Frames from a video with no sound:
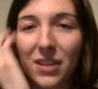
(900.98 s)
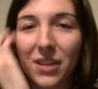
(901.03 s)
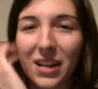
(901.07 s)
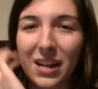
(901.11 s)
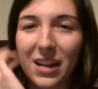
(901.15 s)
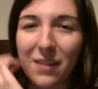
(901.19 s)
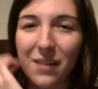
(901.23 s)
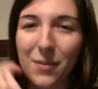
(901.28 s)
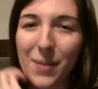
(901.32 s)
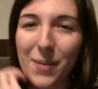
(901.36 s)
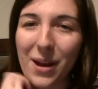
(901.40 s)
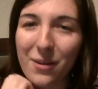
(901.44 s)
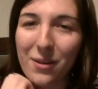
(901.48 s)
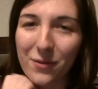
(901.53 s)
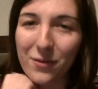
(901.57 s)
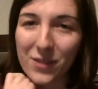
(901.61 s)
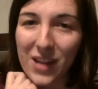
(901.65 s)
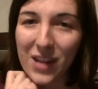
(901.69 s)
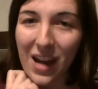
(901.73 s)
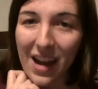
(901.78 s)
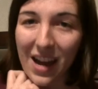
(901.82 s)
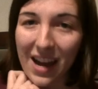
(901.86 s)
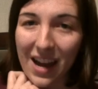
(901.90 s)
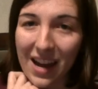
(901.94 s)
thinking of amount of
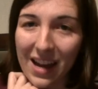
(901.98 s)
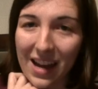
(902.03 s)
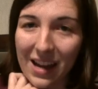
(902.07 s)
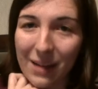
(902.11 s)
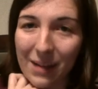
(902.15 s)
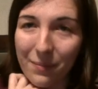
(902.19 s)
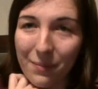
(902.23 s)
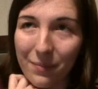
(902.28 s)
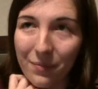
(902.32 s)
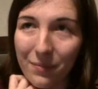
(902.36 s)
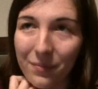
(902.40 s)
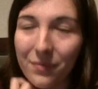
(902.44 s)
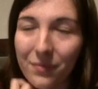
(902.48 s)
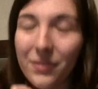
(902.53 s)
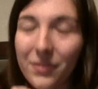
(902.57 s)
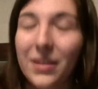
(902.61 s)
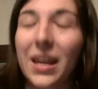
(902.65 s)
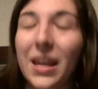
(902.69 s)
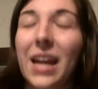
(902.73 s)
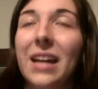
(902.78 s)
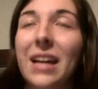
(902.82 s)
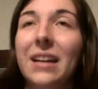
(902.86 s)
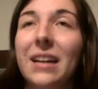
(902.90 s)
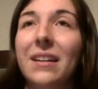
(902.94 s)
time,
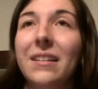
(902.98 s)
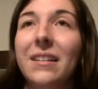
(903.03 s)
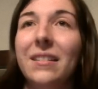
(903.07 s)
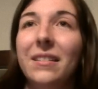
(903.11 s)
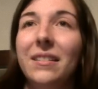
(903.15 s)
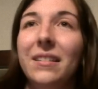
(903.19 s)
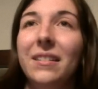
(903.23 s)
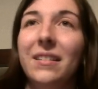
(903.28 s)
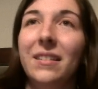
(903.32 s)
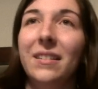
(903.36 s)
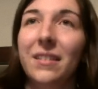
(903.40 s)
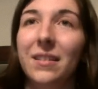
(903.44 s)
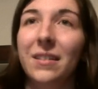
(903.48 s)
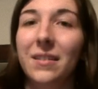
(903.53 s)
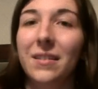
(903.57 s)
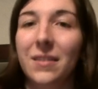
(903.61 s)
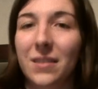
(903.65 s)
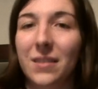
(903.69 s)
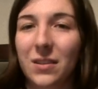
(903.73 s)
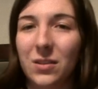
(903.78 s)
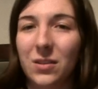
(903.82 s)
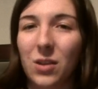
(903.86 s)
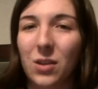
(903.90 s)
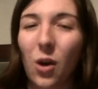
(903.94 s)
like,
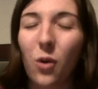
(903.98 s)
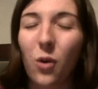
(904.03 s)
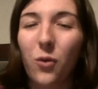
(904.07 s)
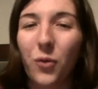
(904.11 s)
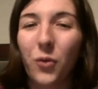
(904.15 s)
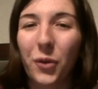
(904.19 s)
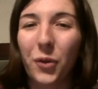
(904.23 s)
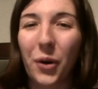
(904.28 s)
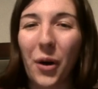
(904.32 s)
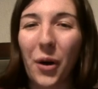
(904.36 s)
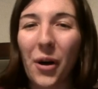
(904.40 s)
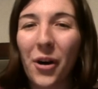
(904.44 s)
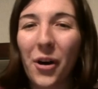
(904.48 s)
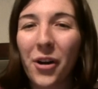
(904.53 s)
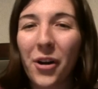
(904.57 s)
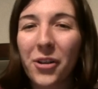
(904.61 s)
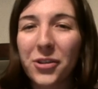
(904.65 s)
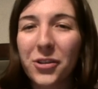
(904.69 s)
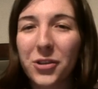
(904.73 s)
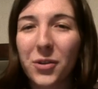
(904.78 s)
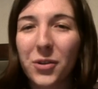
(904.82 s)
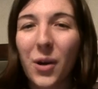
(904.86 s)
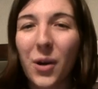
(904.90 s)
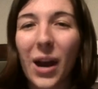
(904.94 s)

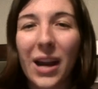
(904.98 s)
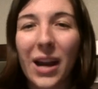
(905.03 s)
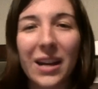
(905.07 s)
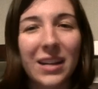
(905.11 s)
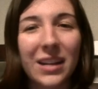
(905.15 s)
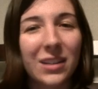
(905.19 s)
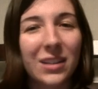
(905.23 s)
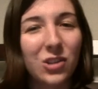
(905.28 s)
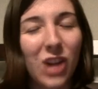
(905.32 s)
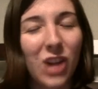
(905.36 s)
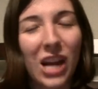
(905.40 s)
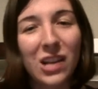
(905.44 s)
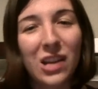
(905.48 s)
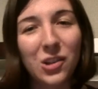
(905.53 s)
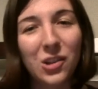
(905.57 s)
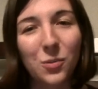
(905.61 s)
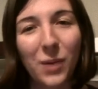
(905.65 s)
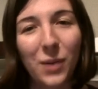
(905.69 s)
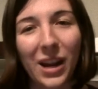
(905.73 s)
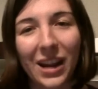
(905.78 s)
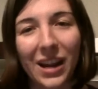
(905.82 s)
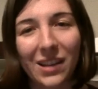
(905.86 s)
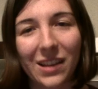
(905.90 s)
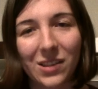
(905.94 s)
overall, so I changed
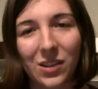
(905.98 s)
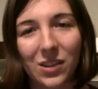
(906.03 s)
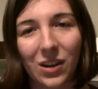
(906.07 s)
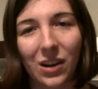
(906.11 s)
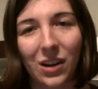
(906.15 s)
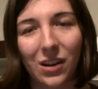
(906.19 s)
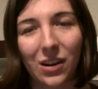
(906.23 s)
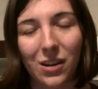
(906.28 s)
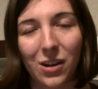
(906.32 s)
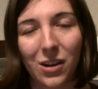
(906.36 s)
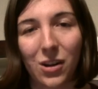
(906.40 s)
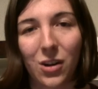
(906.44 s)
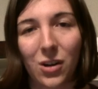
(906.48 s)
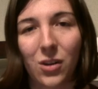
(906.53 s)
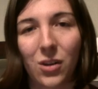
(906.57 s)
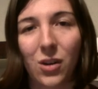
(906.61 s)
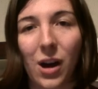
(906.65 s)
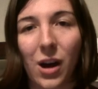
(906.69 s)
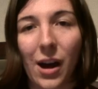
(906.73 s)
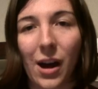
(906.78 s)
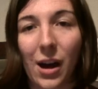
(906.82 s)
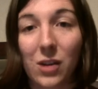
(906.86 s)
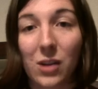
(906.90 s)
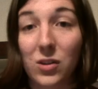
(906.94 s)
my answer
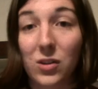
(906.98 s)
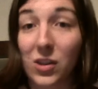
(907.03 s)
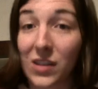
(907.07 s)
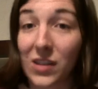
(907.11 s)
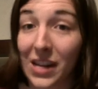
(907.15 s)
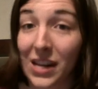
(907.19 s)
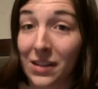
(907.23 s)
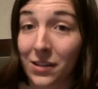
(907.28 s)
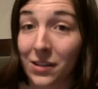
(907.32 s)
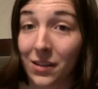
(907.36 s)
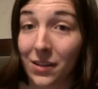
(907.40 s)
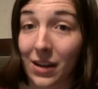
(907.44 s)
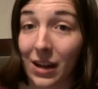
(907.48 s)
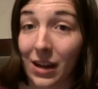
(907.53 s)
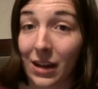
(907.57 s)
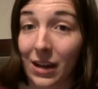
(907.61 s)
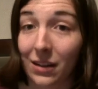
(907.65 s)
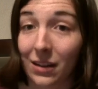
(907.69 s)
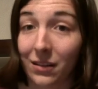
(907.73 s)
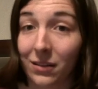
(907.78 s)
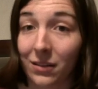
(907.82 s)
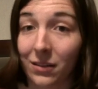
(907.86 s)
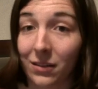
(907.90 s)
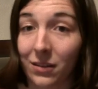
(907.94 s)
to
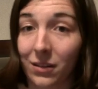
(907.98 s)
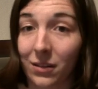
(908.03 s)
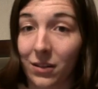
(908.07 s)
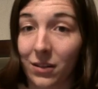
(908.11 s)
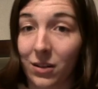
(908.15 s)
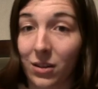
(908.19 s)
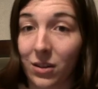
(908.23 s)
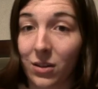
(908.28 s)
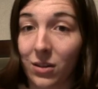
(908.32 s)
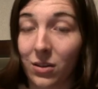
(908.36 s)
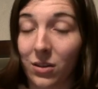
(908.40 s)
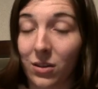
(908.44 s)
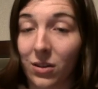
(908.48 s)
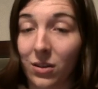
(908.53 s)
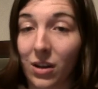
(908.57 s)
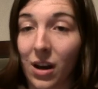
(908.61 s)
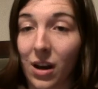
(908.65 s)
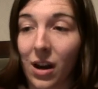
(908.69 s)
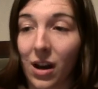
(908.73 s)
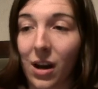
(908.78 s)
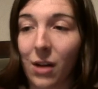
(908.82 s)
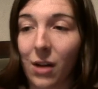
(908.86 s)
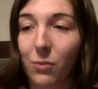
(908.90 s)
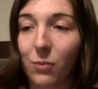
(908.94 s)
Dandelion,
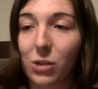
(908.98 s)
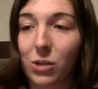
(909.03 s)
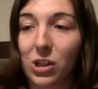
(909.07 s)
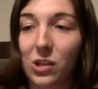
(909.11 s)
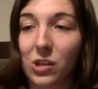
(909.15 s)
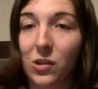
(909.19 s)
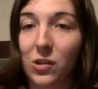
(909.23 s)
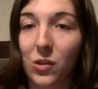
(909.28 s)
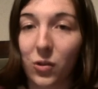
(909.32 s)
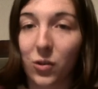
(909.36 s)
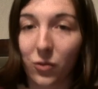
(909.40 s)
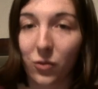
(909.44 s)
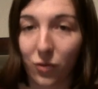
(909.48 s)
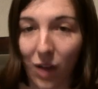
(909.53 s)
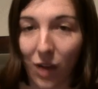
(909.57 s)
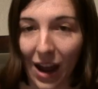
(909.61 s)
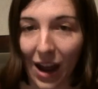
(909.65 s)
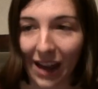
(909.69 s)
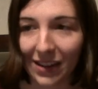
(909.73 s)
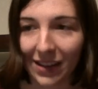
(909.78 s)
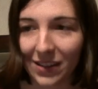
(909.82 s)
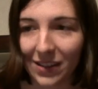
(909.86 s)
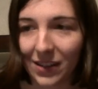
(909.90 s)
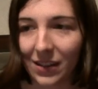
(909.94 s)
which is
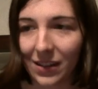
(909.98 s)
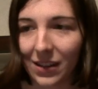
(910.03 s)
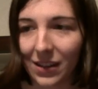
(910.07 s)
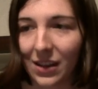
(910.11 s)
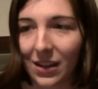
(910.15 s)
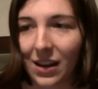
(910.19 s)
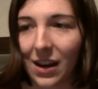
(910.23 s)
correct.